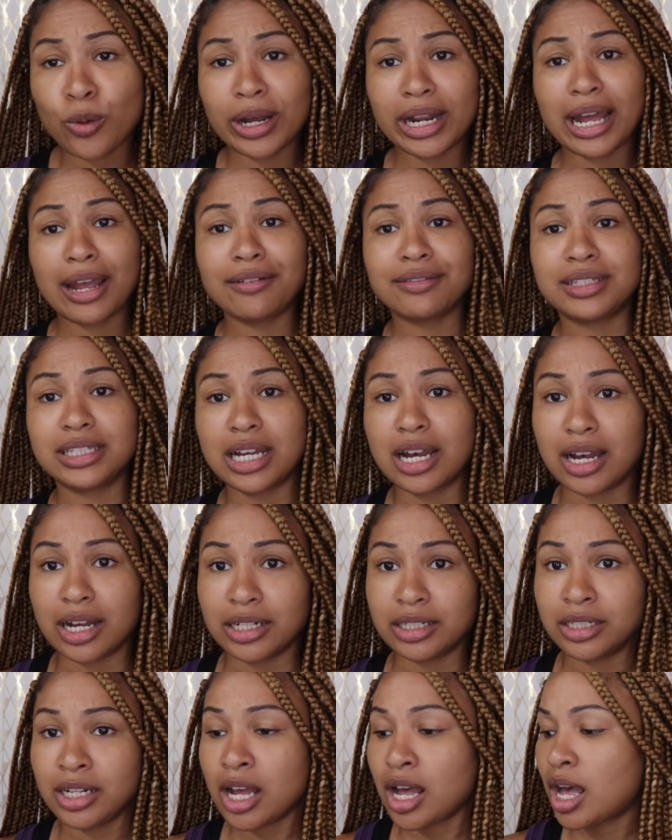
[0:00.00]
What I've
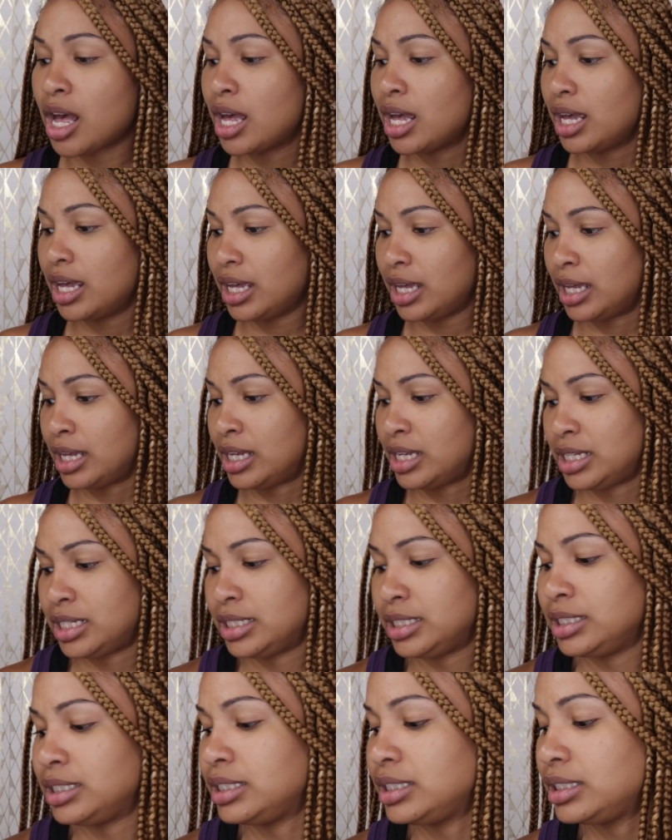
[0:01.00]
done
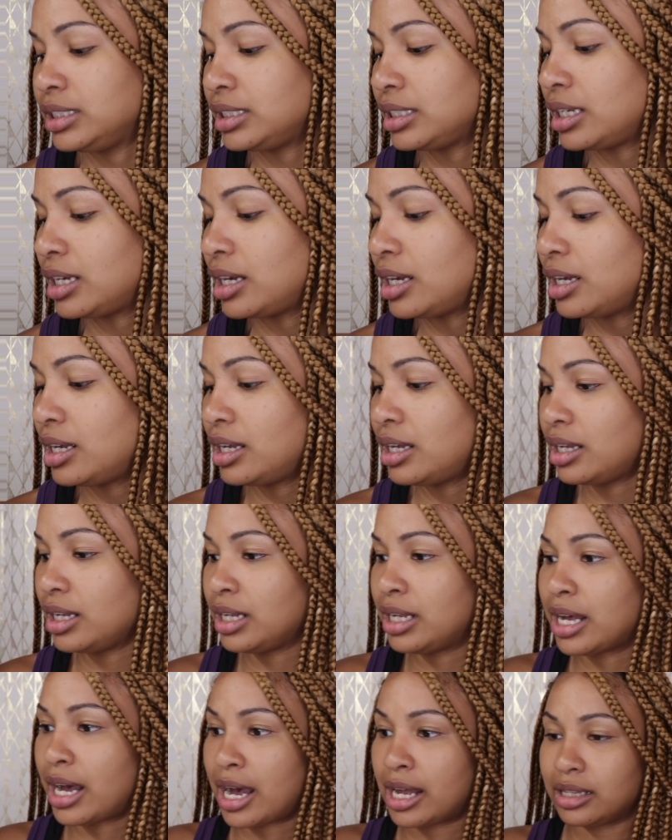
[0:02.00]
is
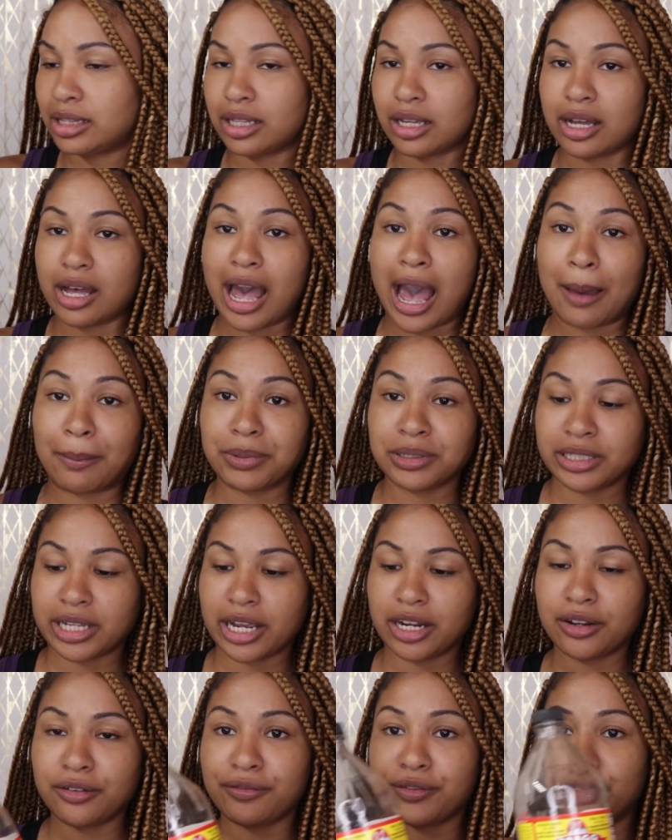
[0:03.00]
got the apple
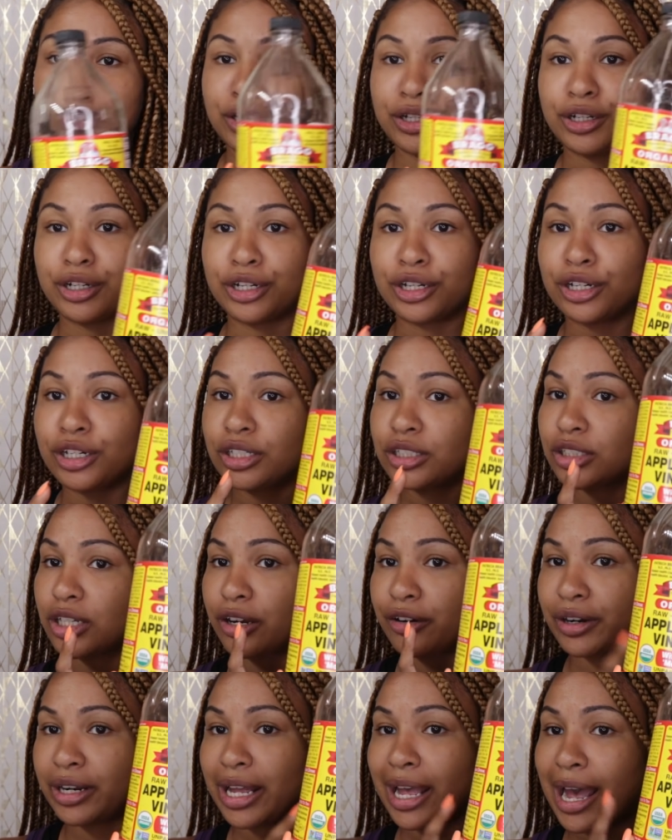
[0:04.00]
cider vinegar, so
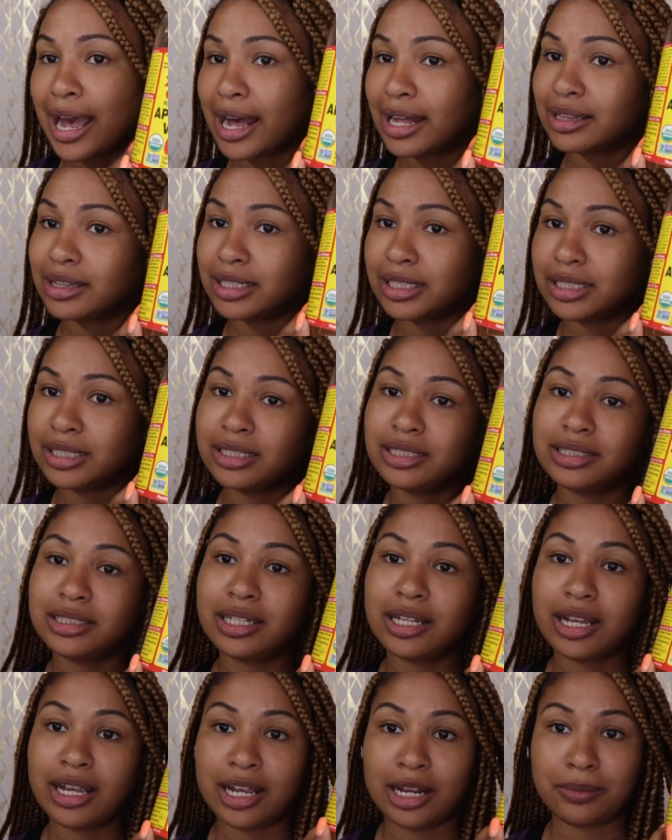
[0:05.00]
I already had
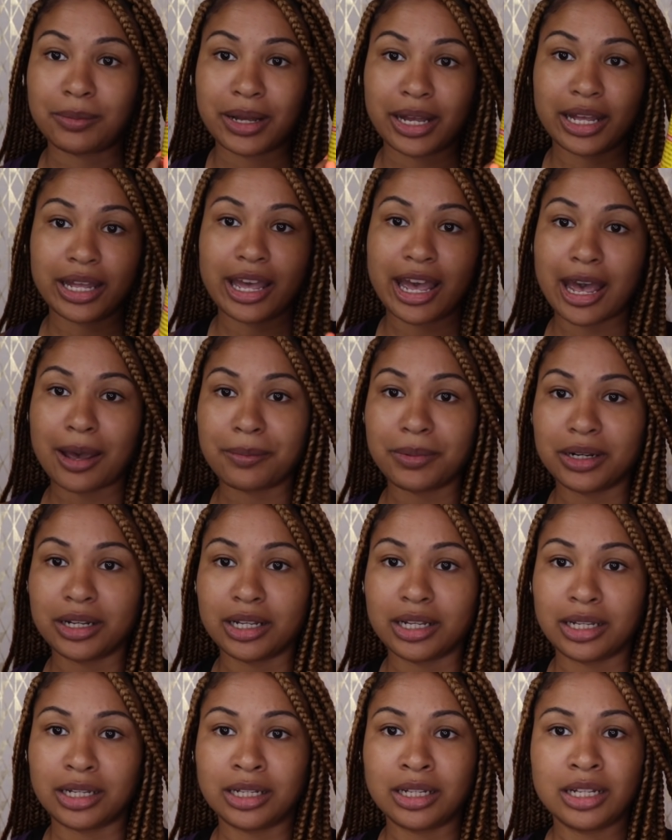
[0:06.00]
this in my
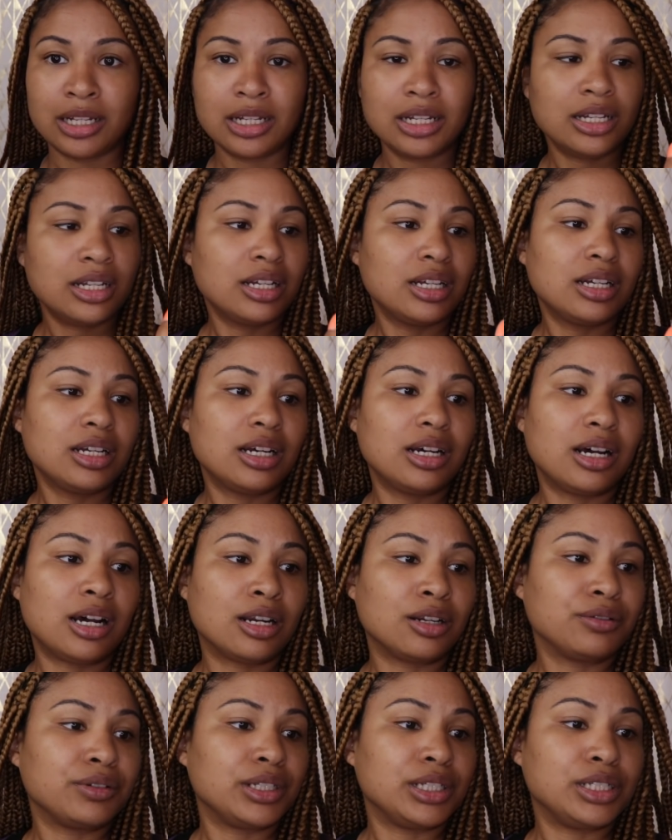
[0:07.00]
cabinet. I
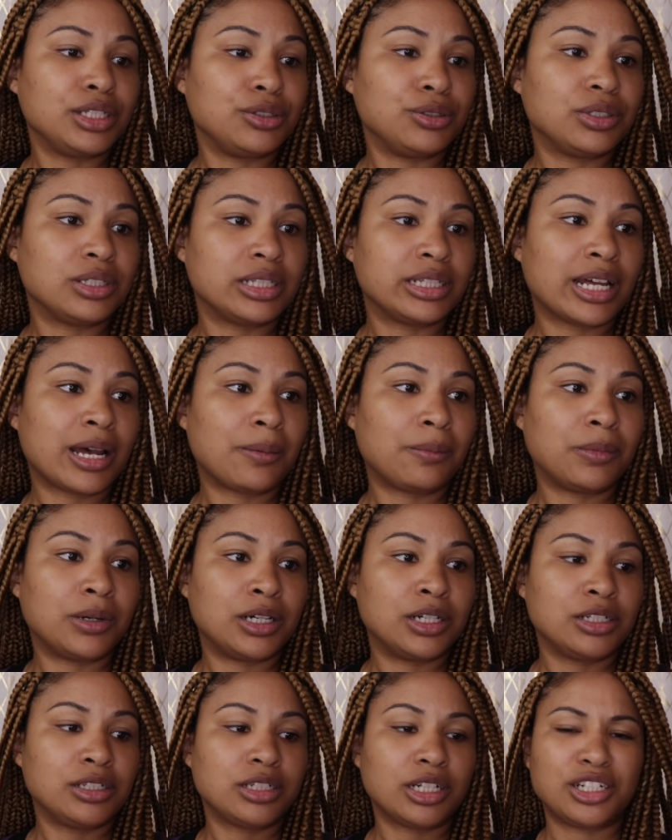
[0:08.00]
don't really use it that
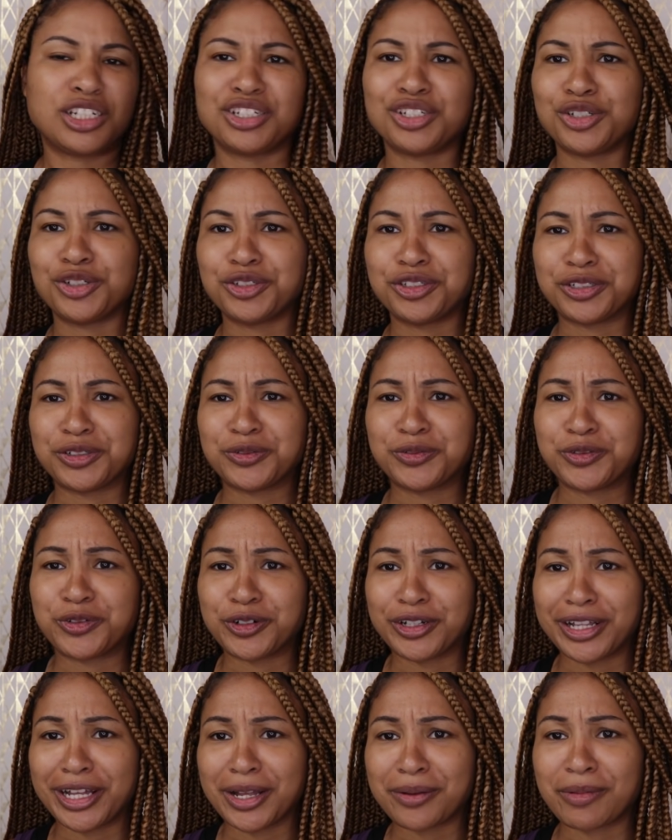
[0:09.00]
much. I just use it
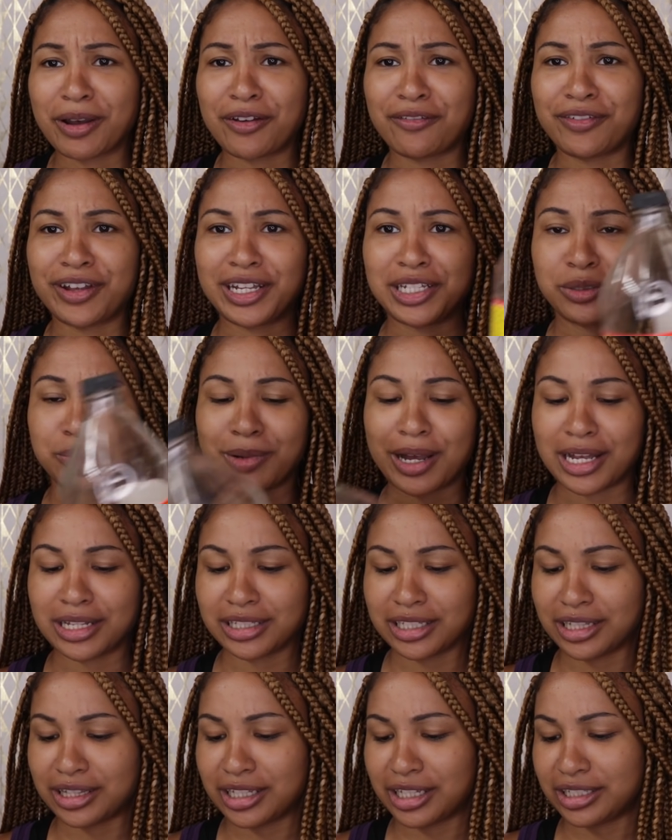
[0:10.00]
for like my face
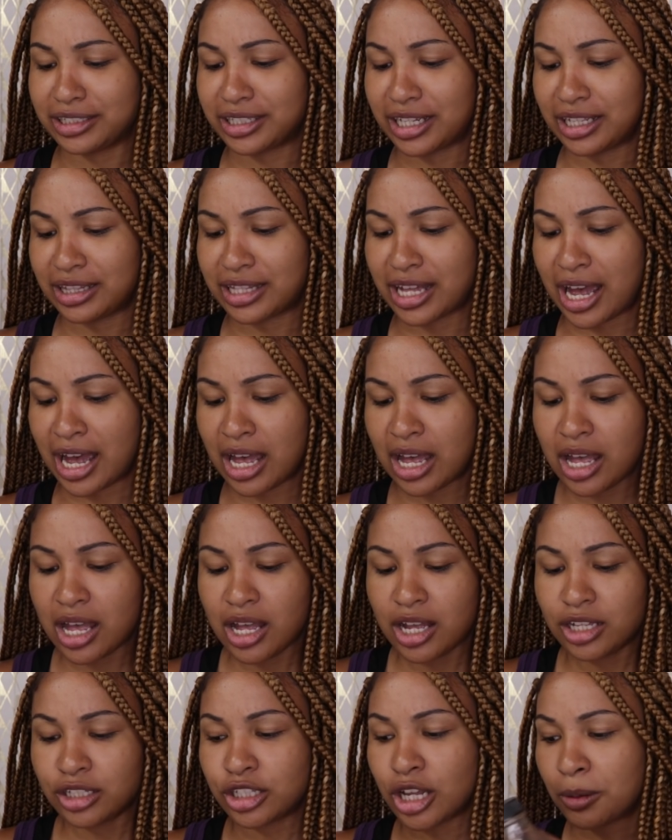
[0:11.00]
mask and things like that.
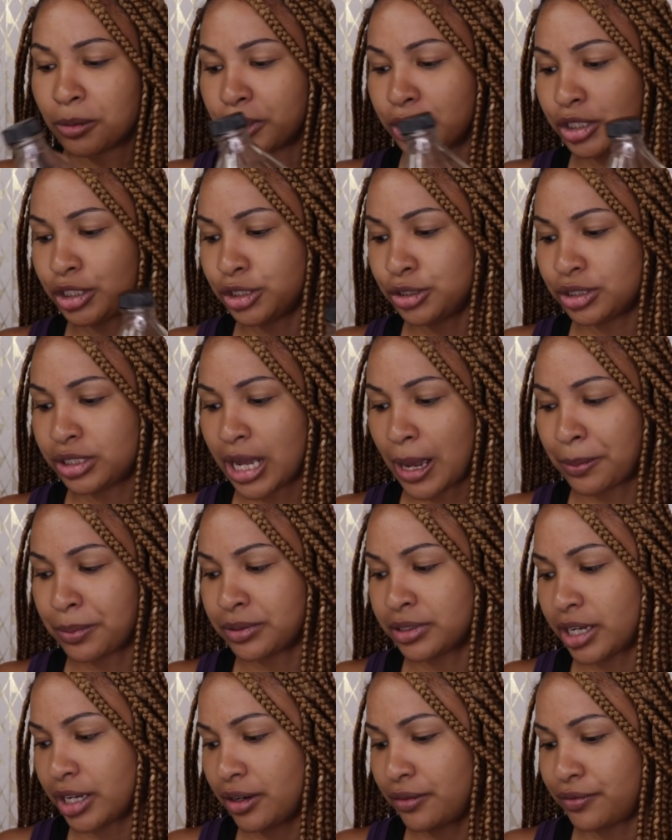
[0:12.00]
So I'm going to use the
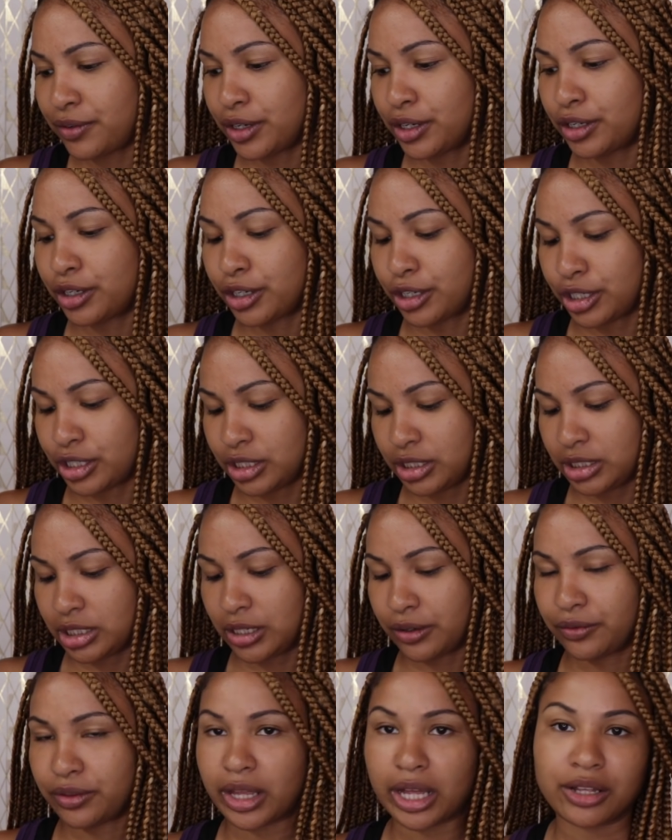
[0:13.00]
apple cider vinegar
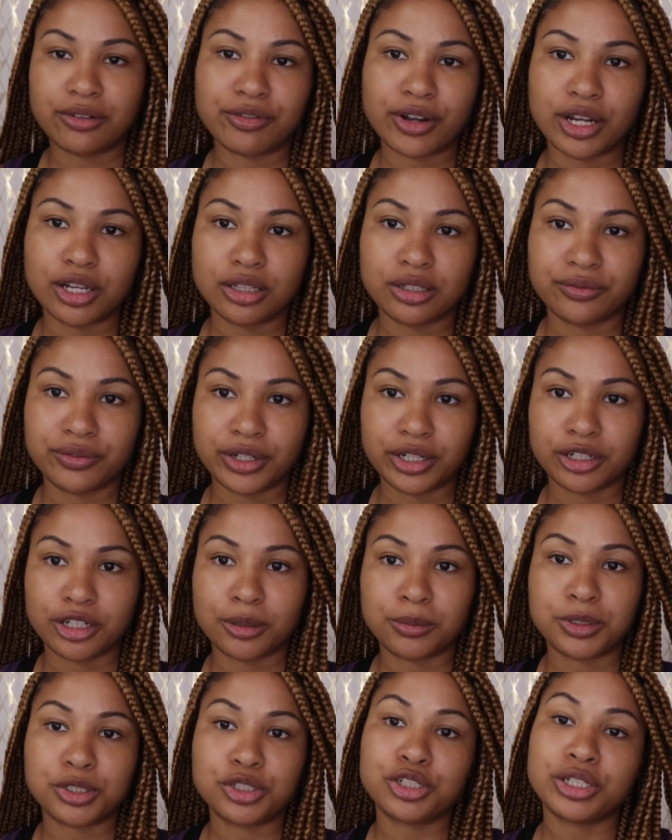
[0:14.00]
instead of like regular
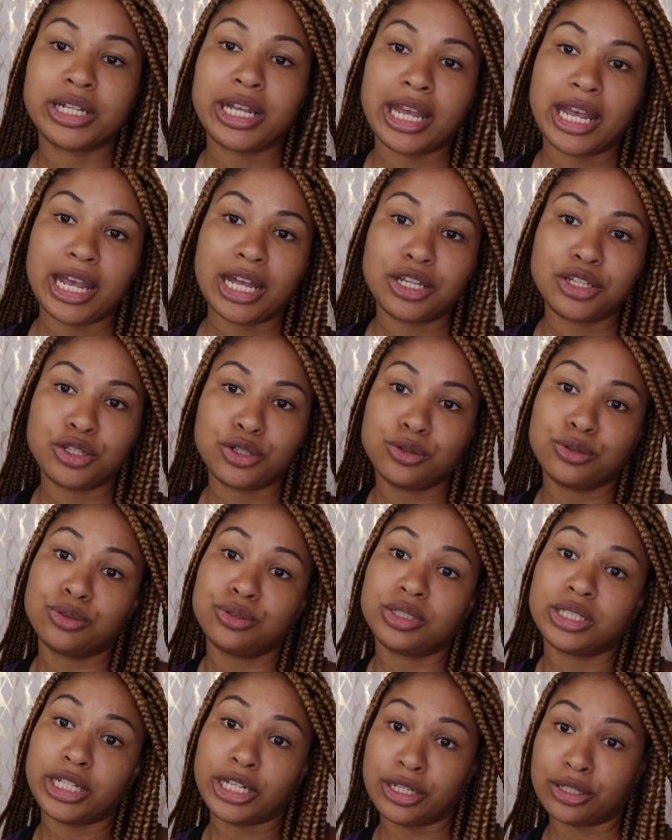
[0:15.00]
vinegar, but you can
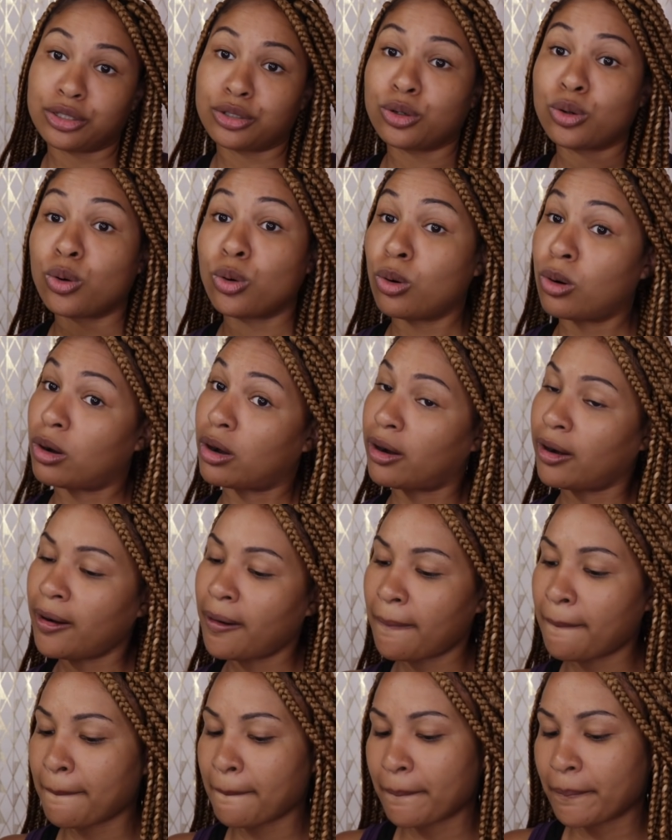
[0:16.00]
use either or.